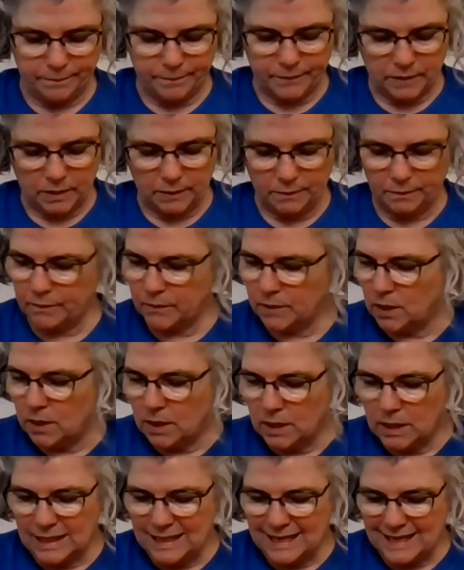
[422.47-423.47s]
Okay.
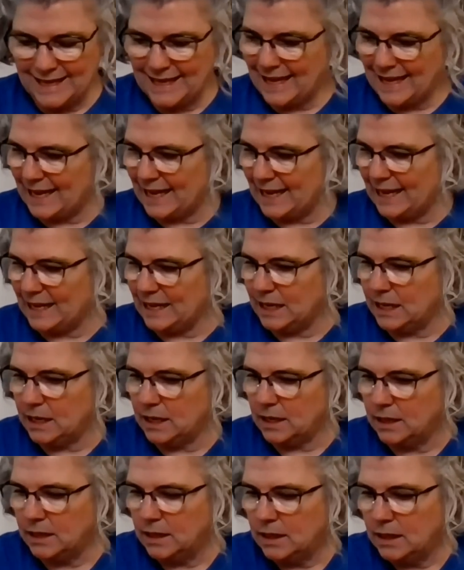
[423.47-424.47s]
Then
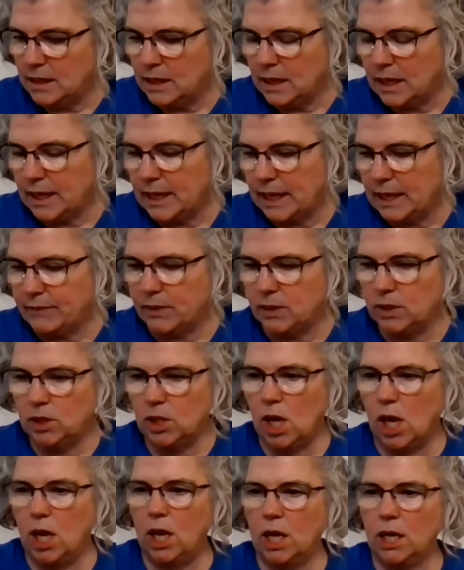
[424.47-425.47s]
I have a
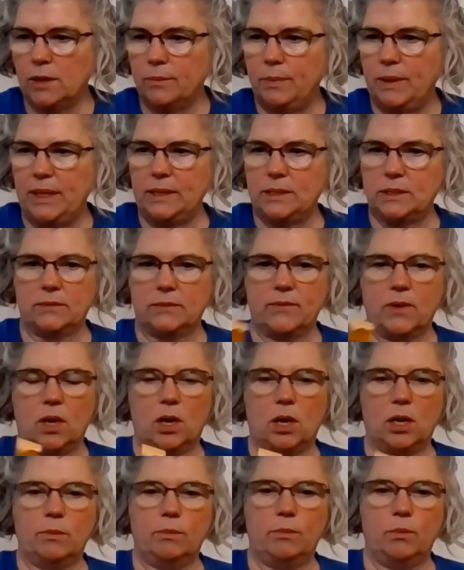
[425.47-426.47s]
long piece of
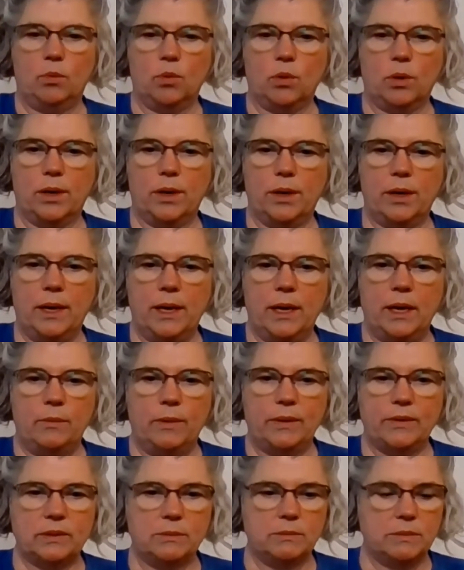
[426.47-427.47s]
cardboard
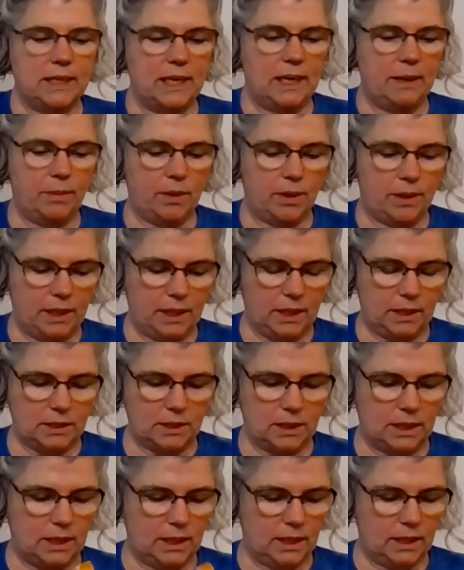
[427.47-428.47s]
with some tape on it,
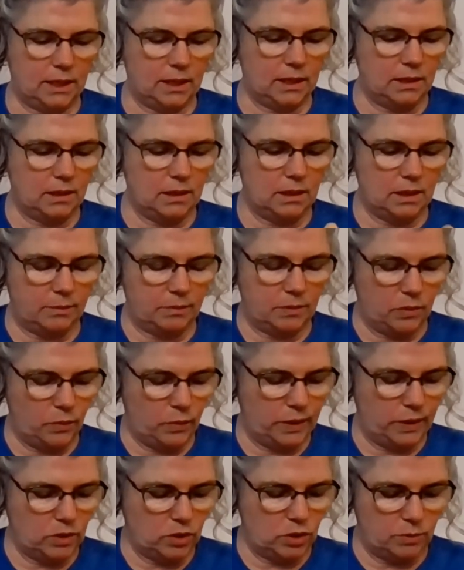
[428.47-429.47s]
and I'm
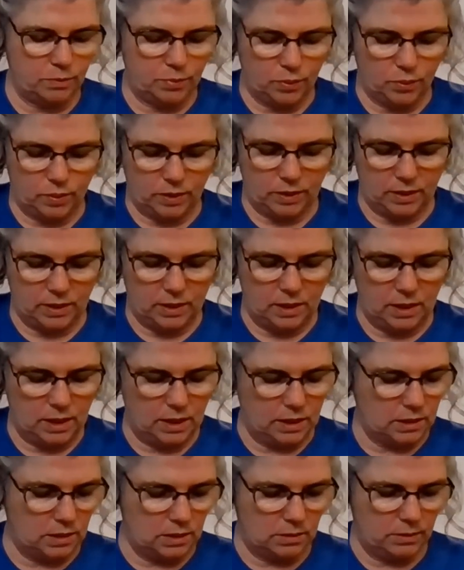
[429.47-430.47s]
going to put
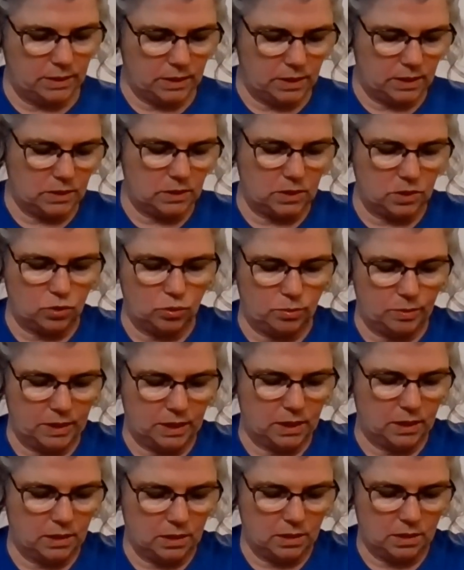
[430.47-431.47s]
this, this is too
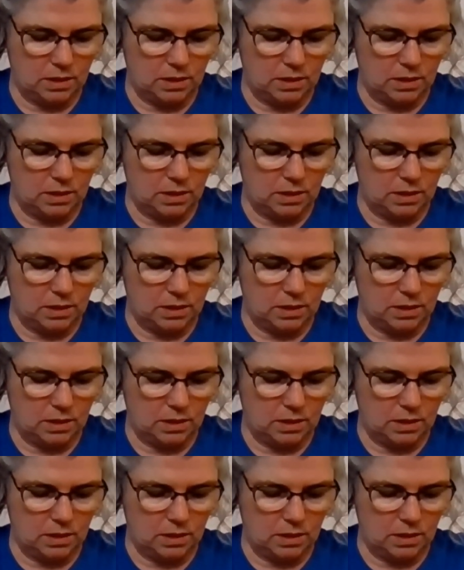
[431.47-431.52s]
big.